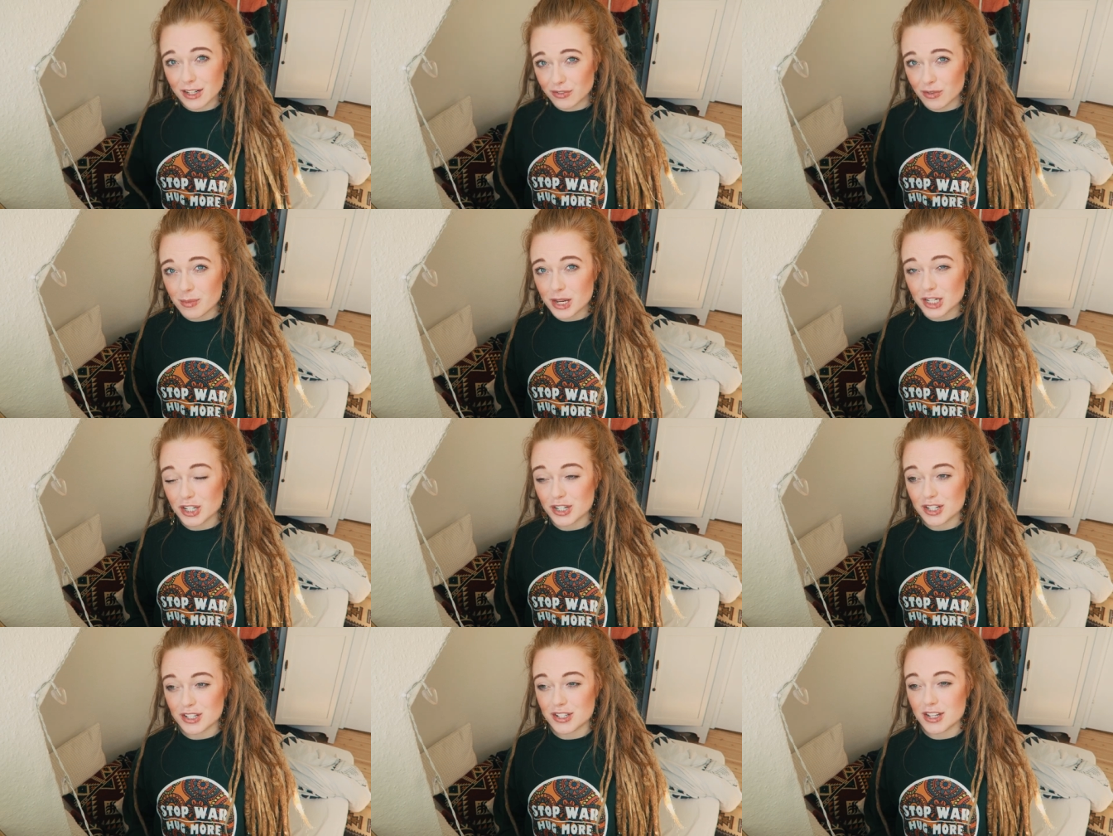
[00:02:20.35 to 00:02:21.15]

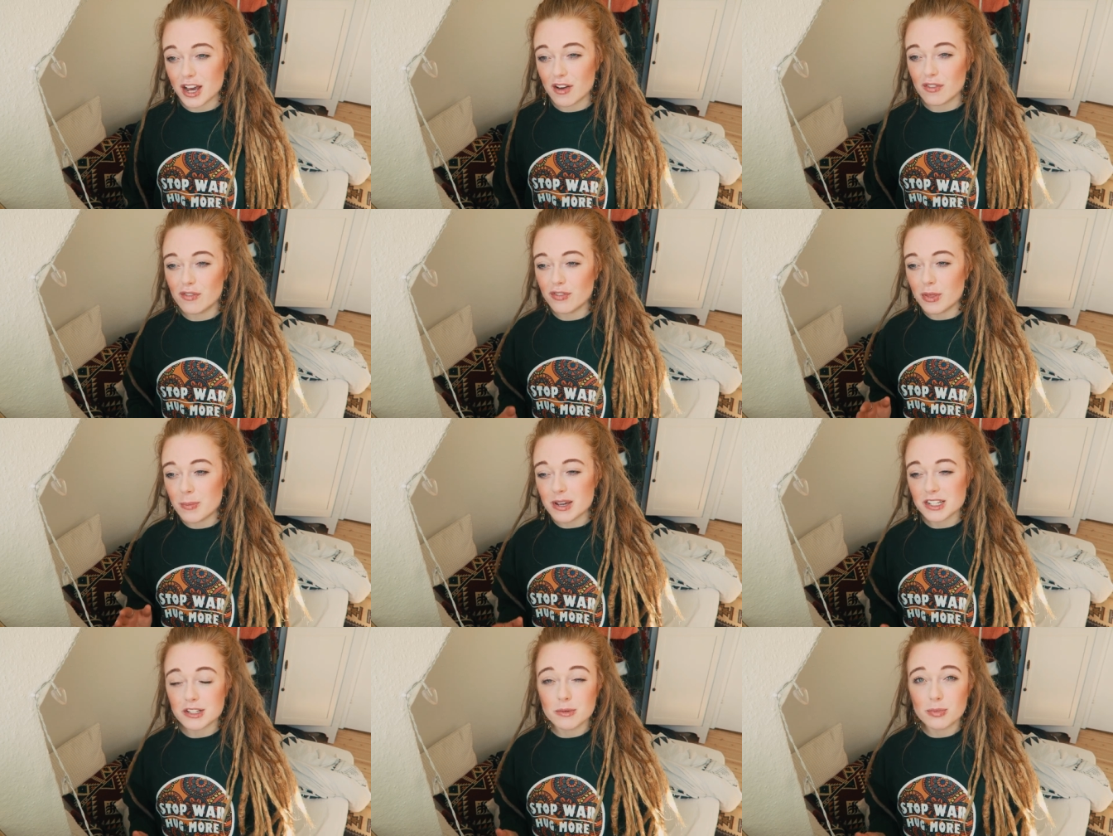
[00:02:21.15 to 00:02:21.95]
information and stuff the
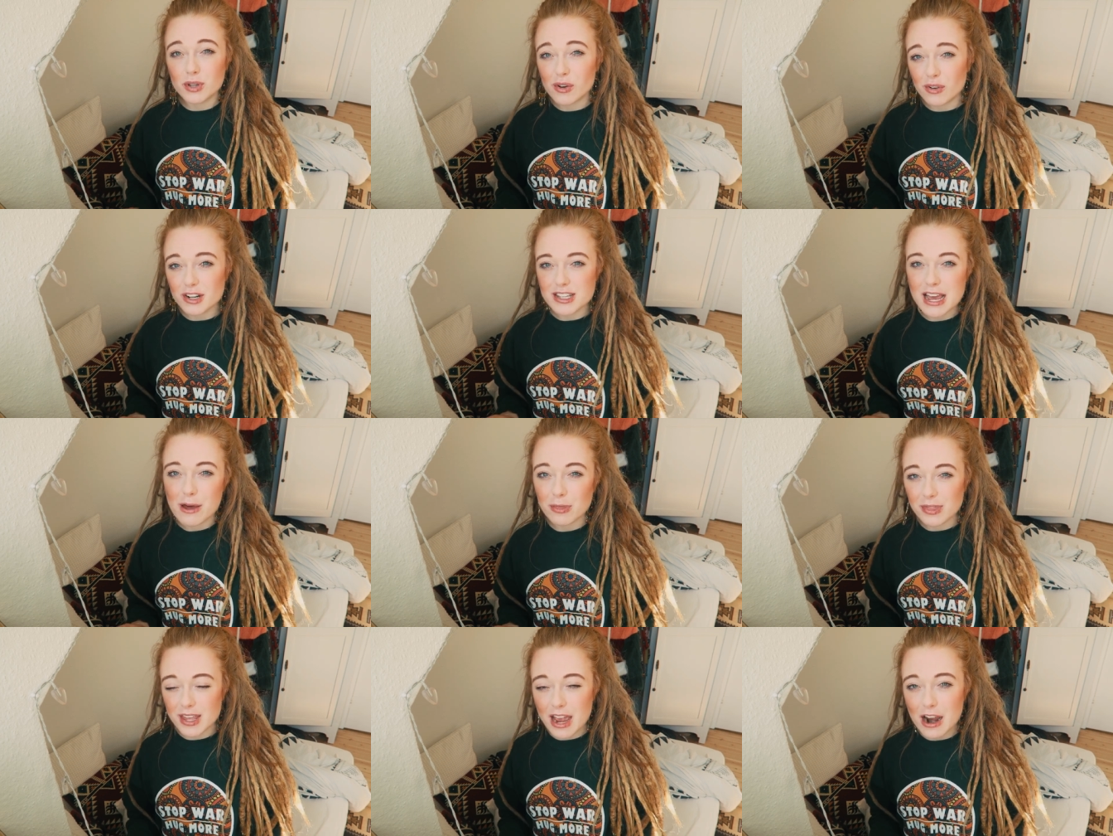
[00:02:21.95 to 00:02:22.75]
best computers
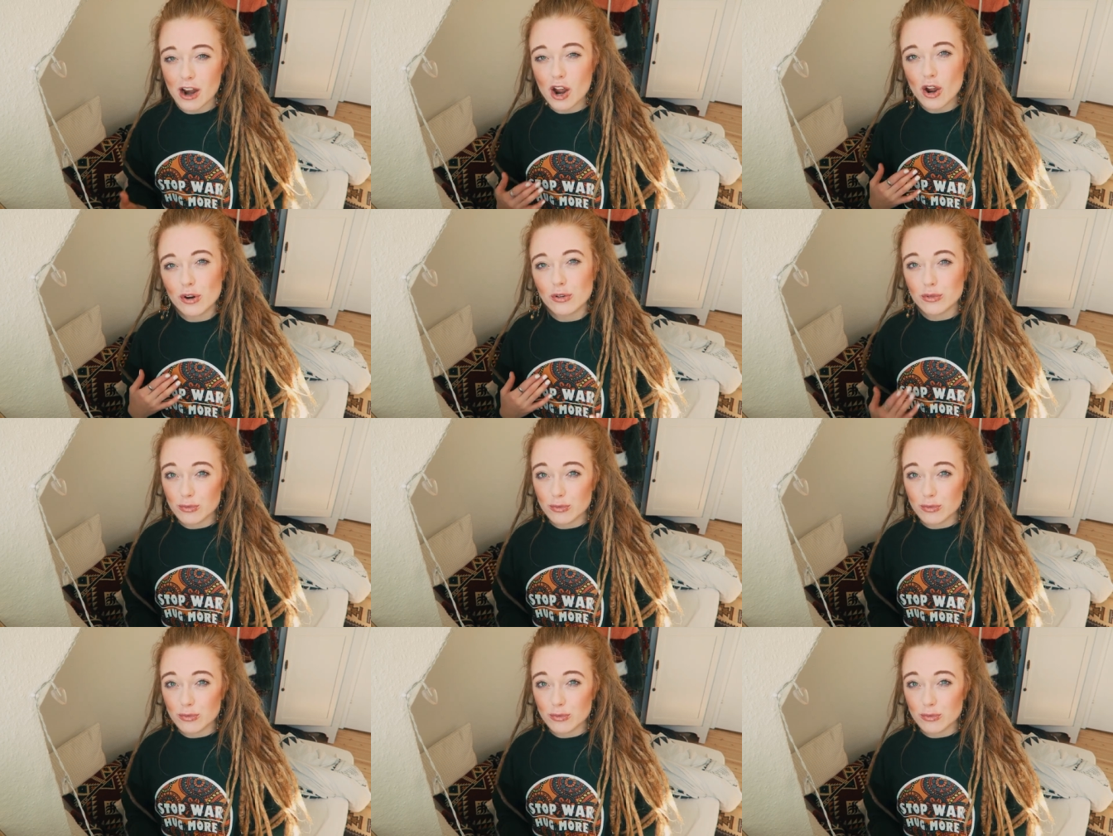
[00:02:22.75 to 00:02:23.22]
out there